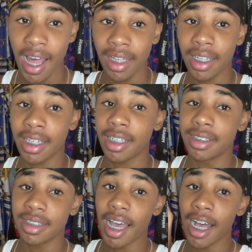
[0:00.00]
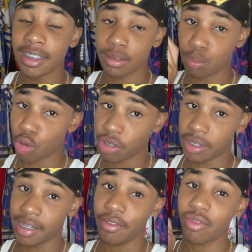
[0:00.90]
like it's as
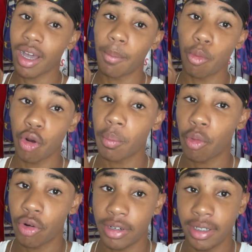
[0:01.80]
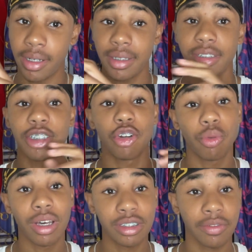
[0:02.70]
important, if not more important, than the
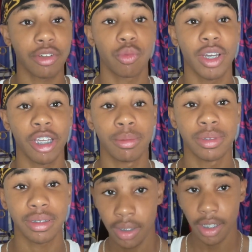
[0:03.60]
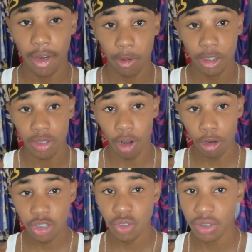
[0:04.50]
rest of your waves. Now what you
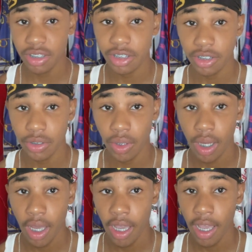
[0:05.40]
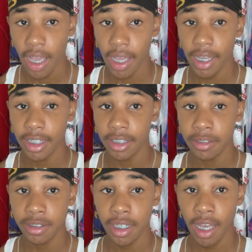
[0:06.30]
also need to do is